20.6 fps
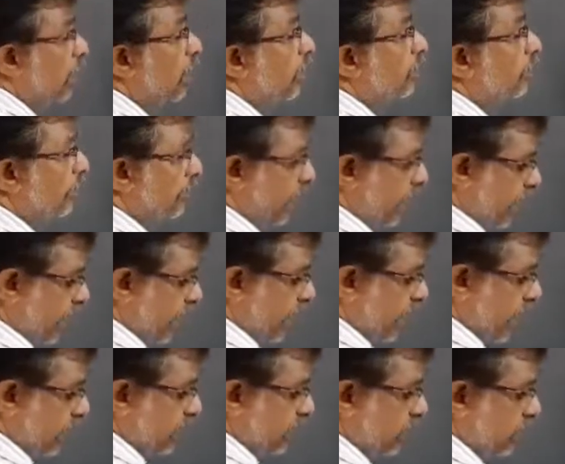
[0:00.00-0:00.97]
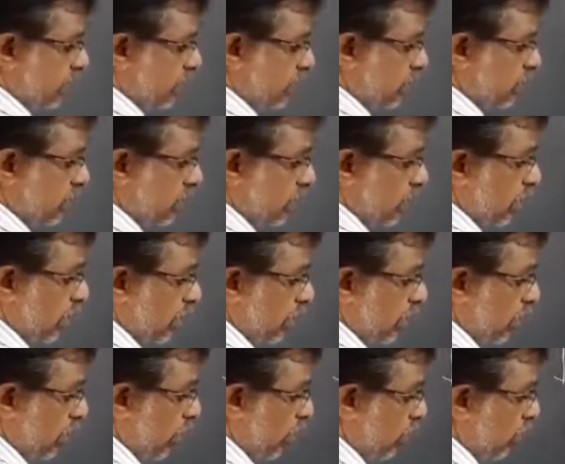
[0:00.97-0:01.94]
Variance.
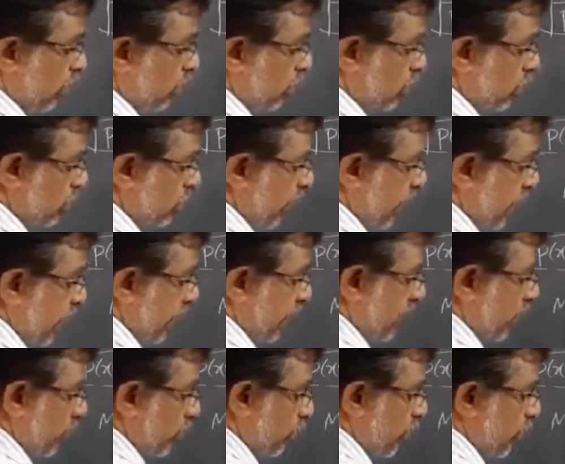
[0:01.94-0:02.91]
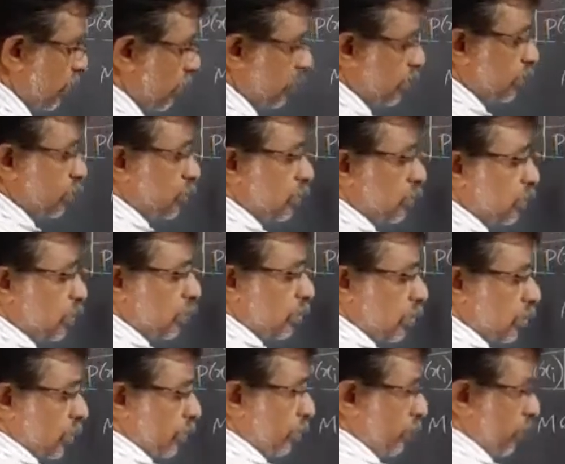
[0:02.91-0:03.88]
Rho square equal to,
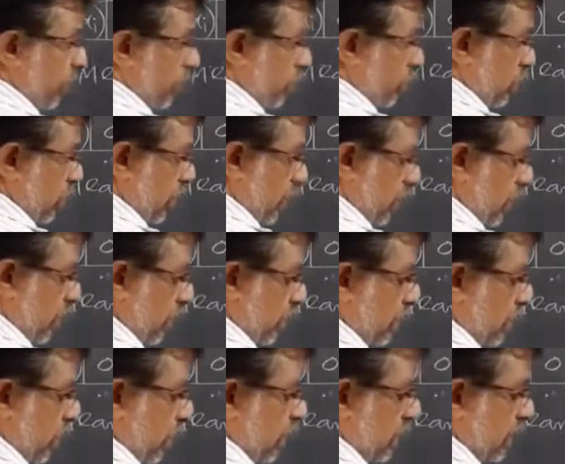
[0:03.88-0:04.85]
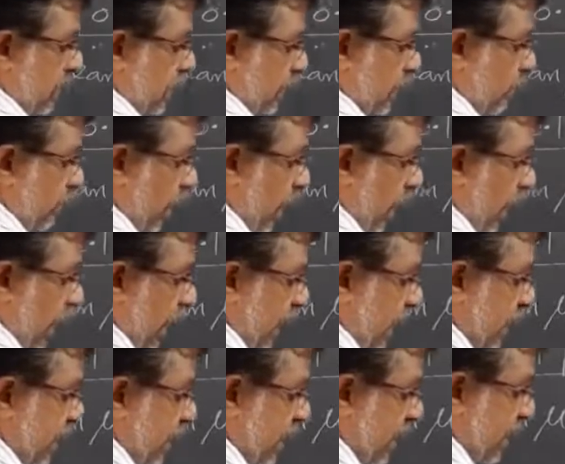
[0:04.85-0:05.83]
we know that sigma
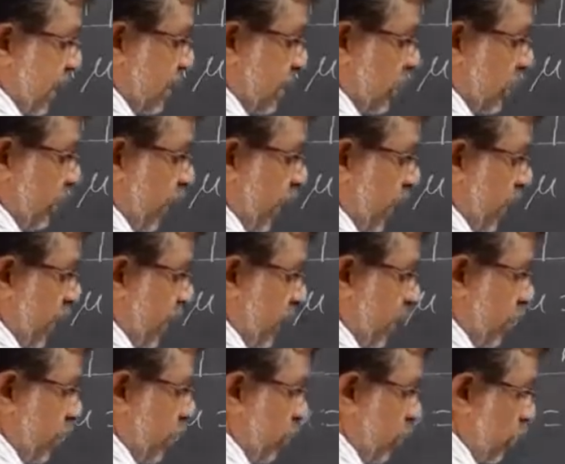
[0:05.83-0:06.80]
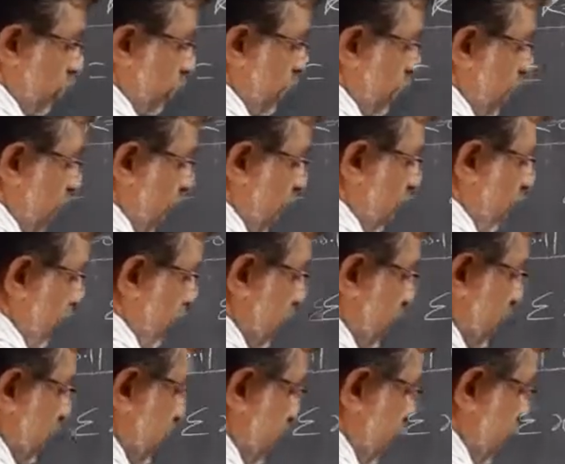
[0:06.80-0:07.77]
xi square into P of
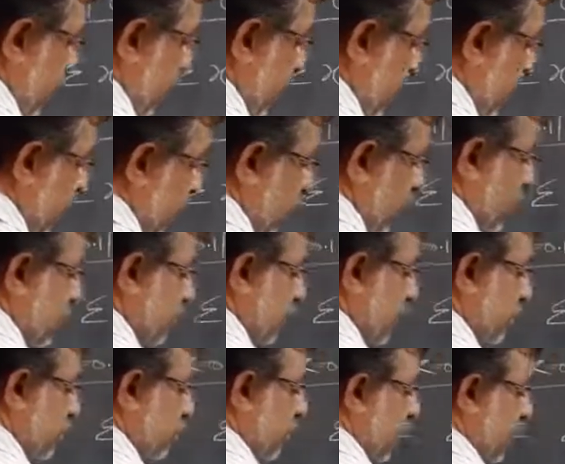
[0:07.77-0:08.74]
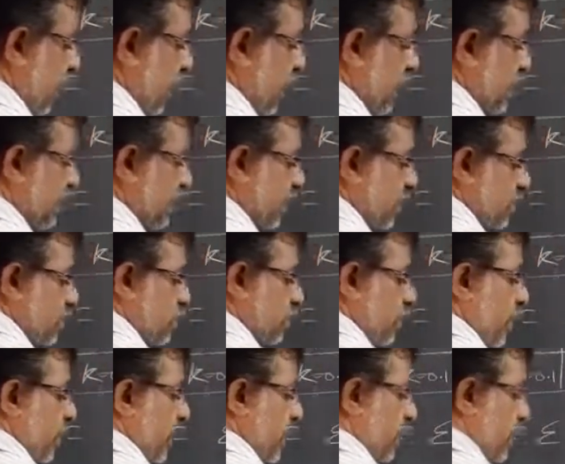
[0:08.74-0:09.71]
xi, sigma xi
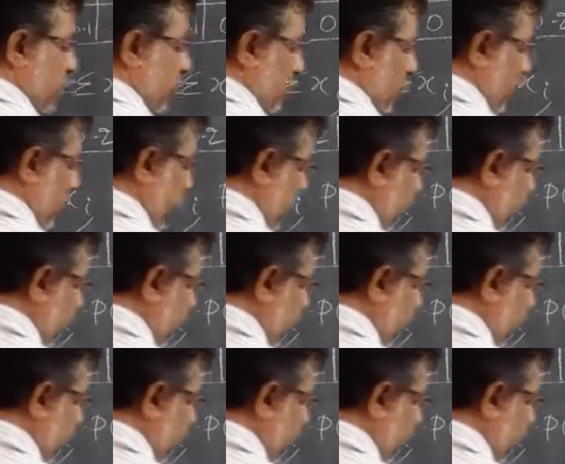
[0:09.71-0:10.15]
square into P